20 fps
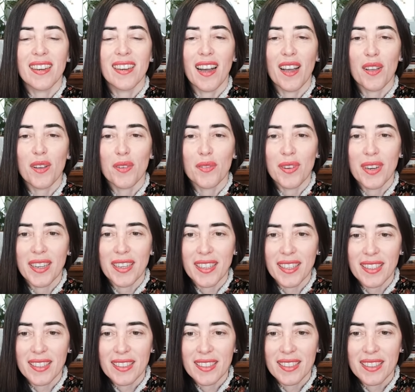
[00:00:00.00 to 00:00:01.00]
I
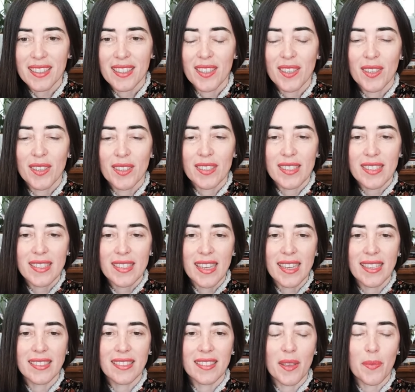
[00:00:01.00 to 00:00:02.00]
already
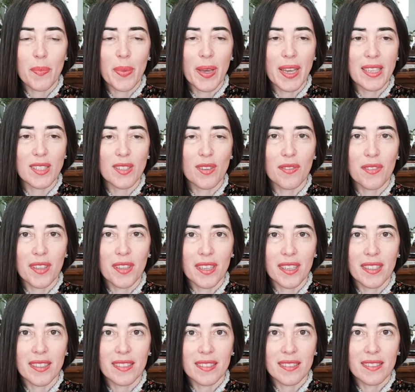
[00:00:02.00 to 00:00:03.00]
set the pace of
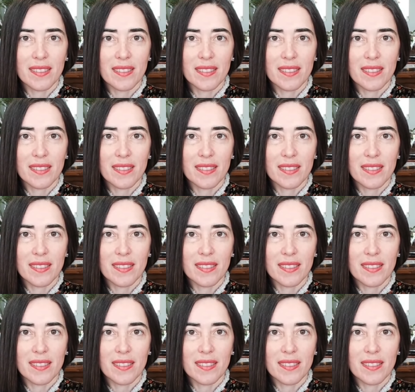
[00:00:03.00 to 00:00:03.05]
the